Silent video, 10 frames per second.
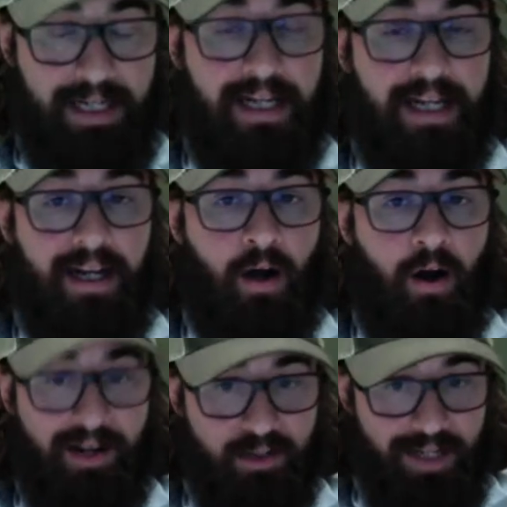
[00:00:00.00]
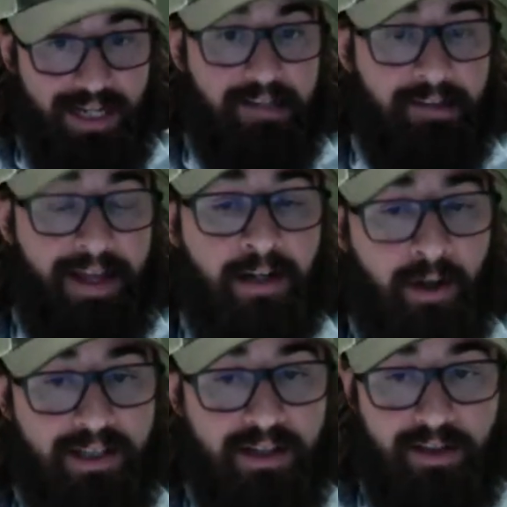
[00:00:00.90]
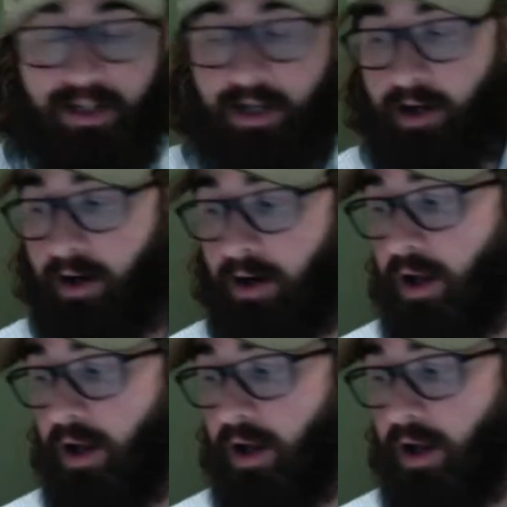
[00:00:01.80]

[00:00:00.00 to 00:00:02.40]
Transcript: keying on as we get later into the year